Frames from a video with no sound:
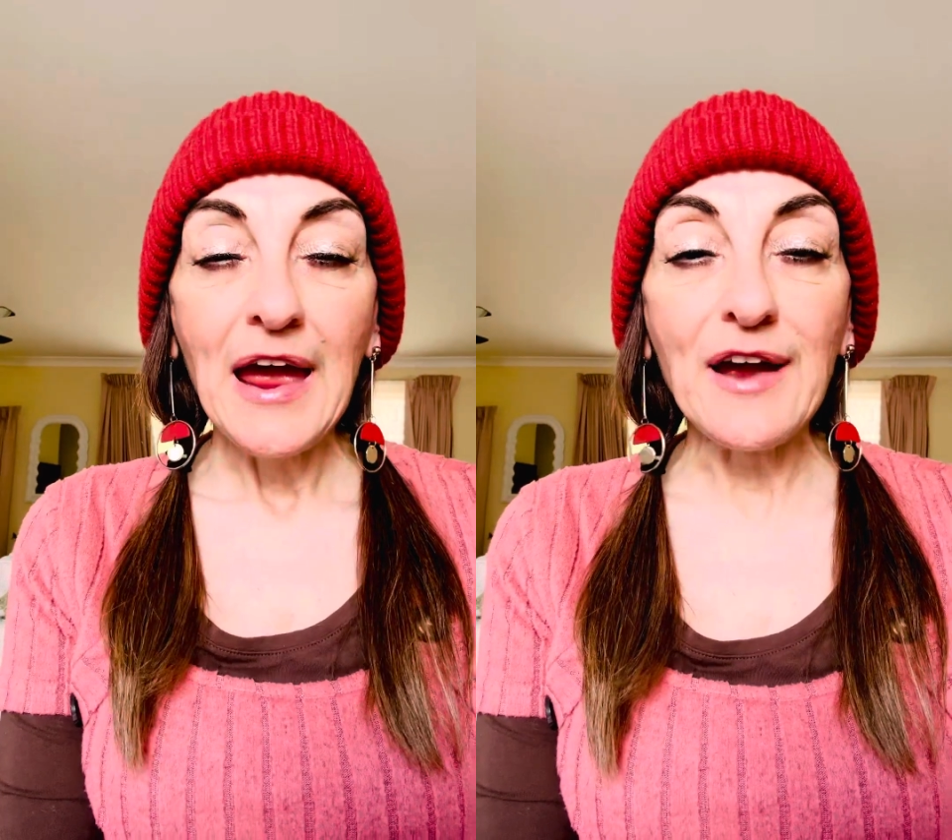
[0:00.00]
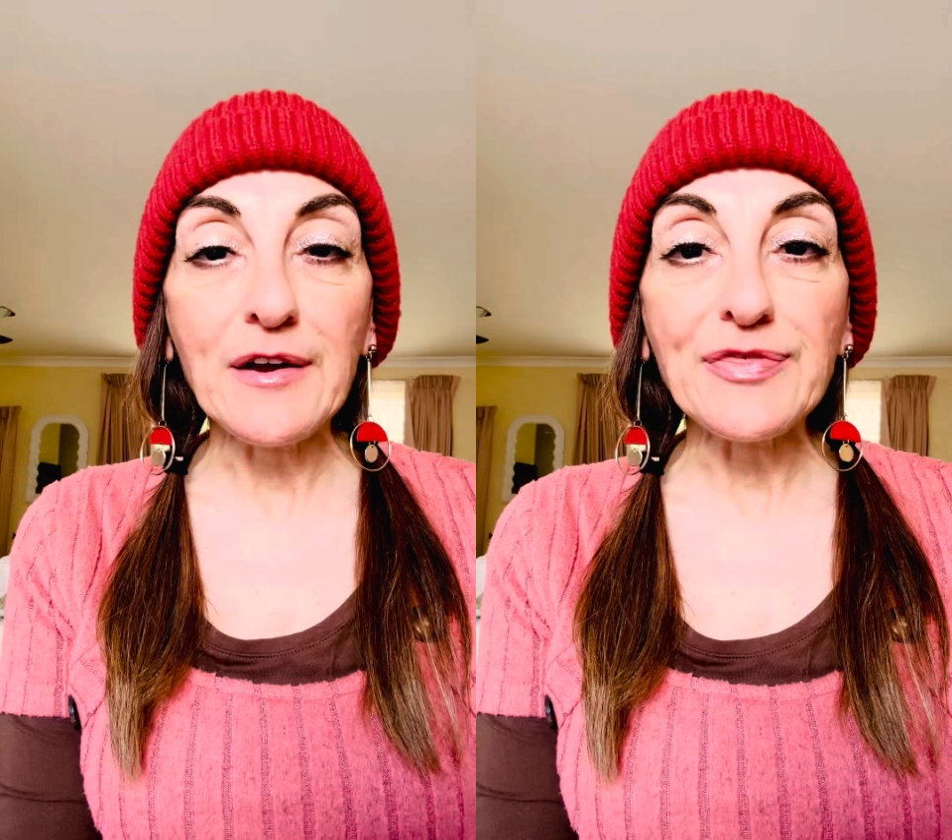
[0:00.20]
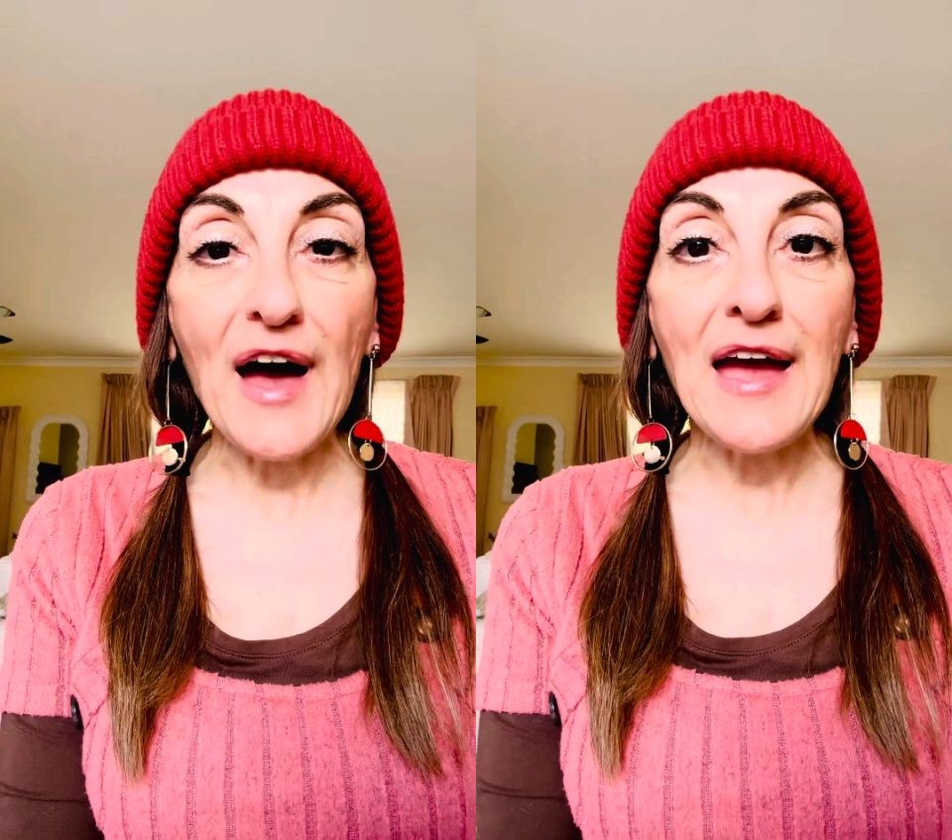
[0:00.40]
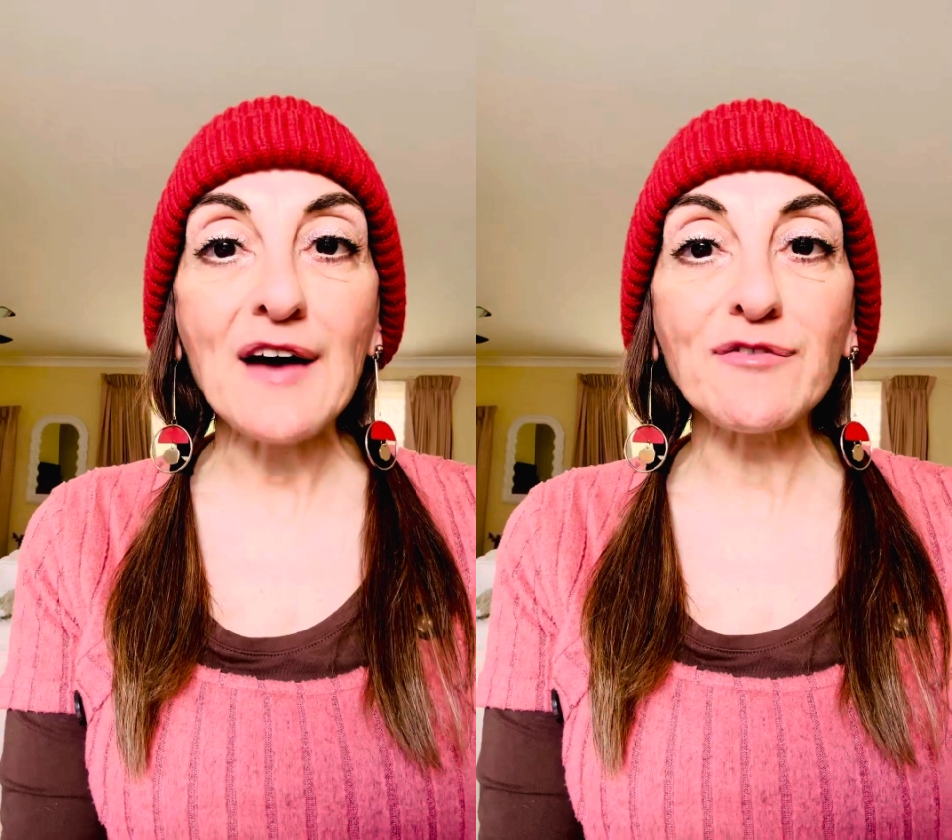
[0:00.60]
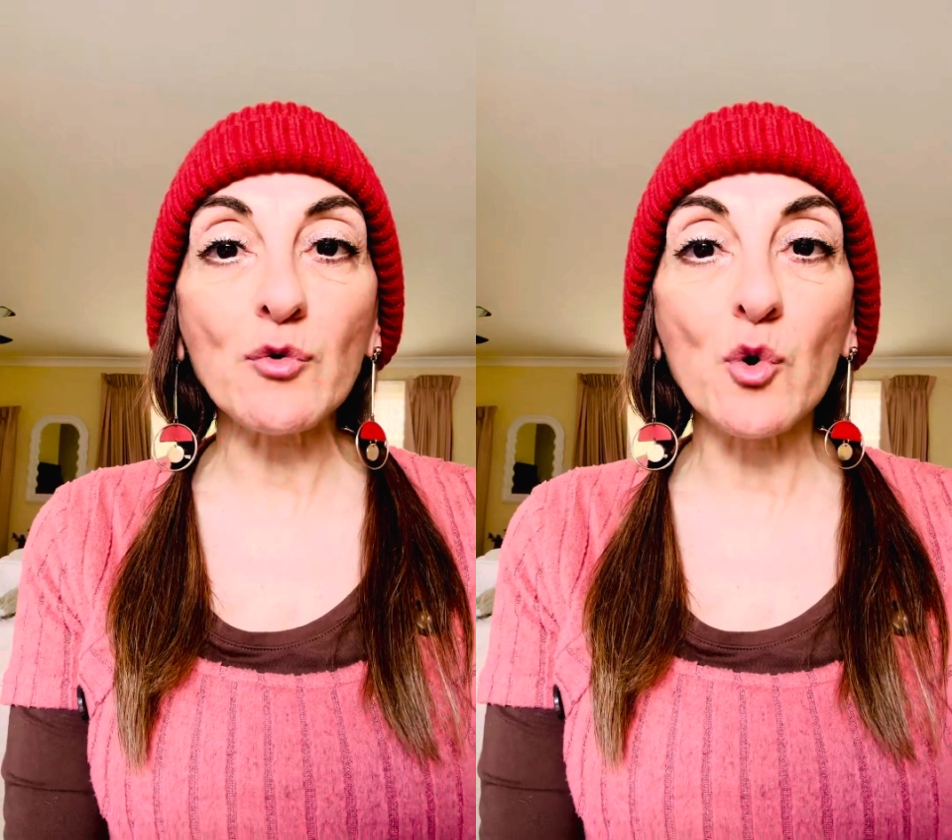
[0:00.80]
It, they
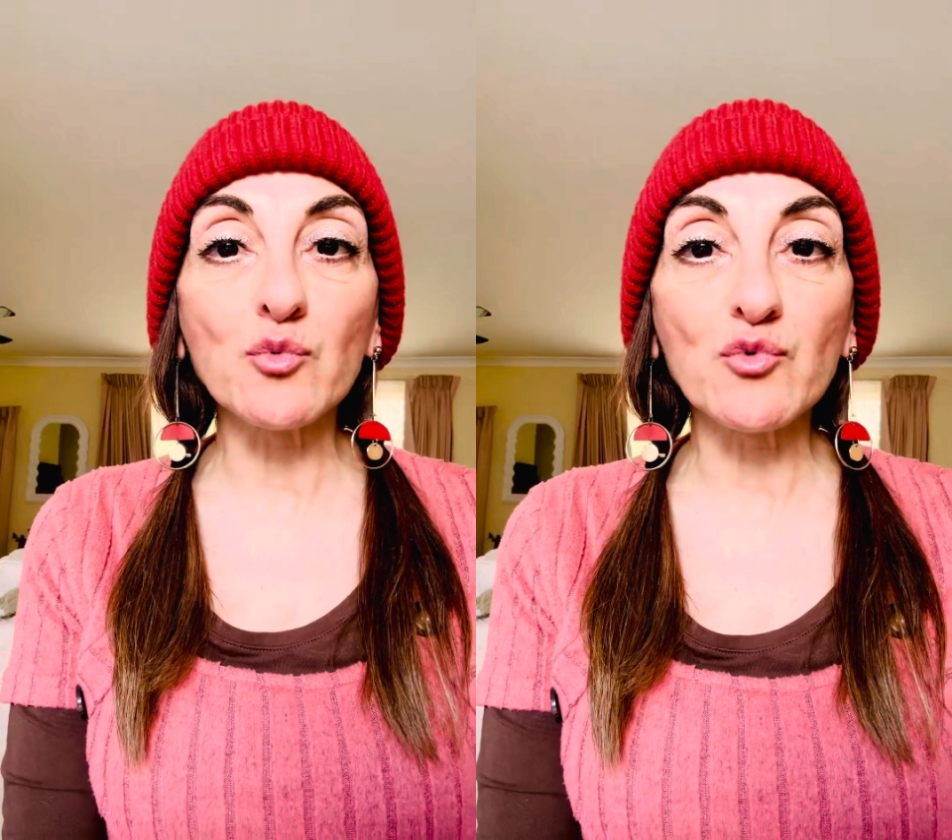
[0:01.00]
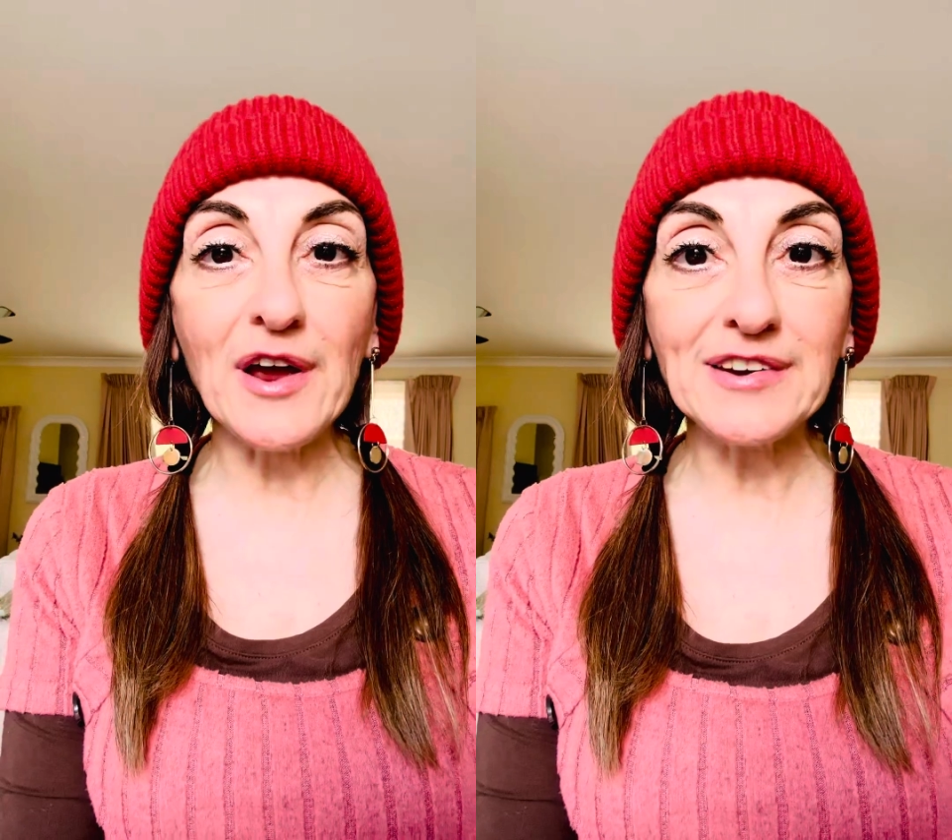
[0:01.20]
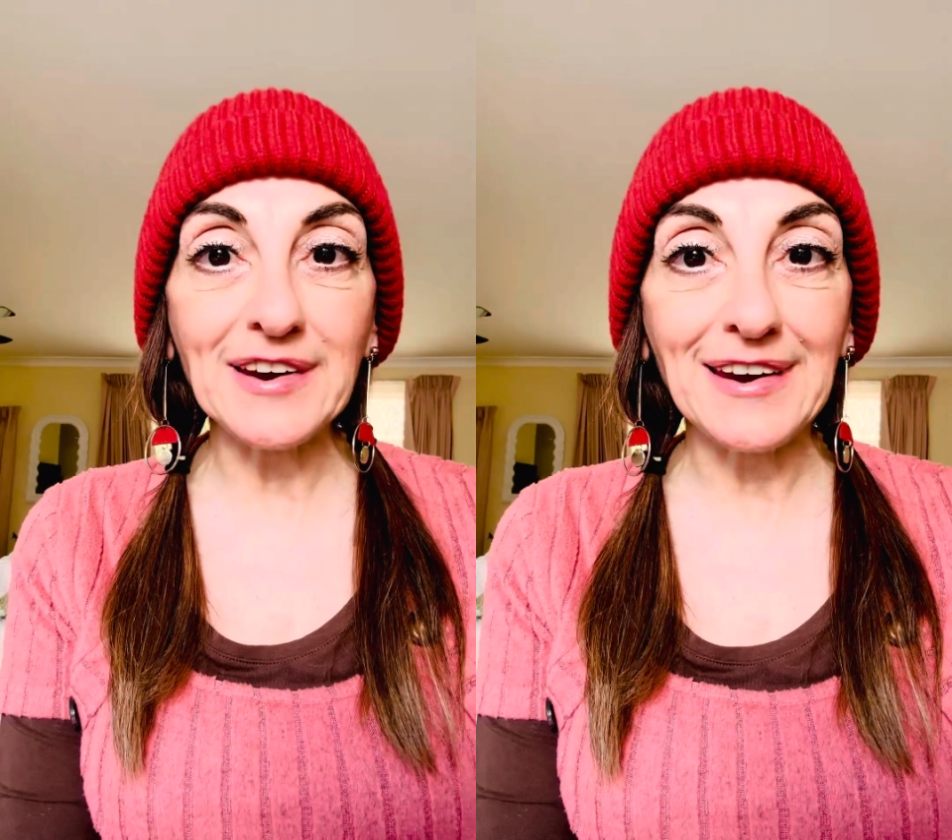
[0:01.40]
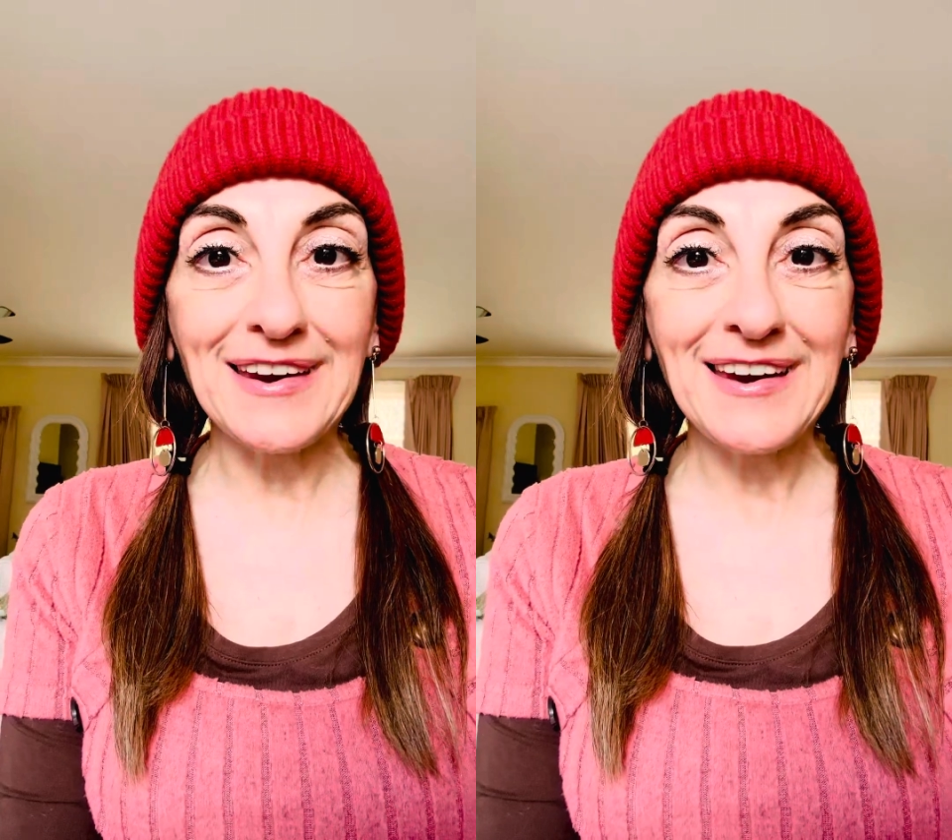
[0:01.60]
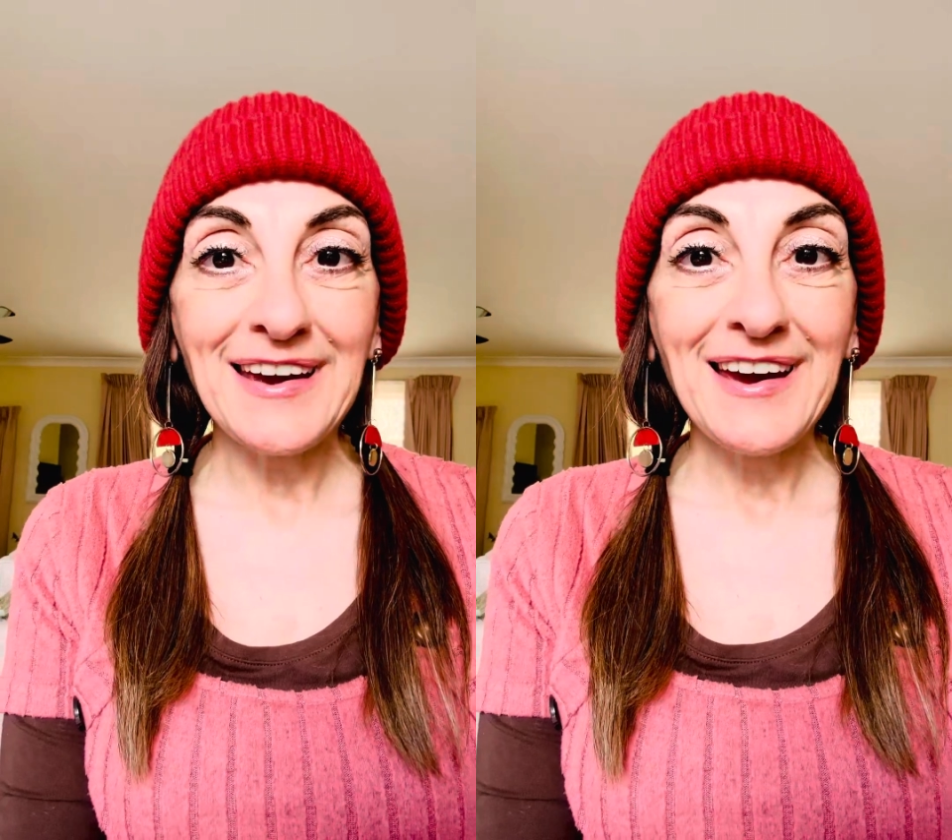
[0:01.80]
have already